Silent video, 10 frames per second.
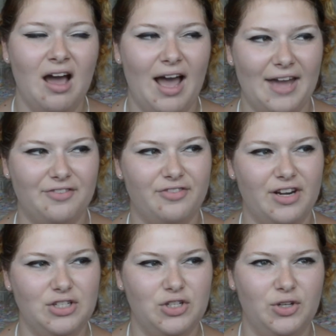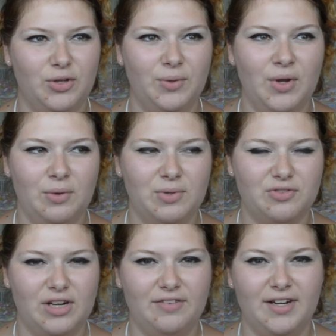I had a friend who was
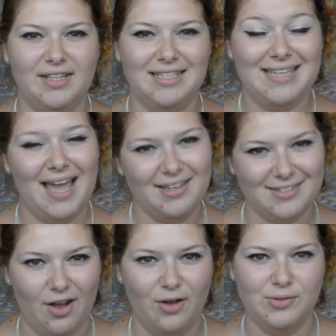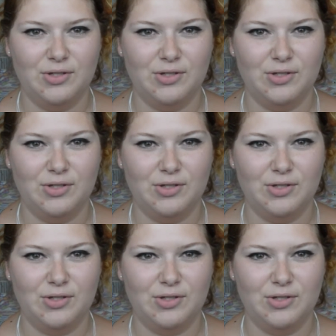really, really good at textiles,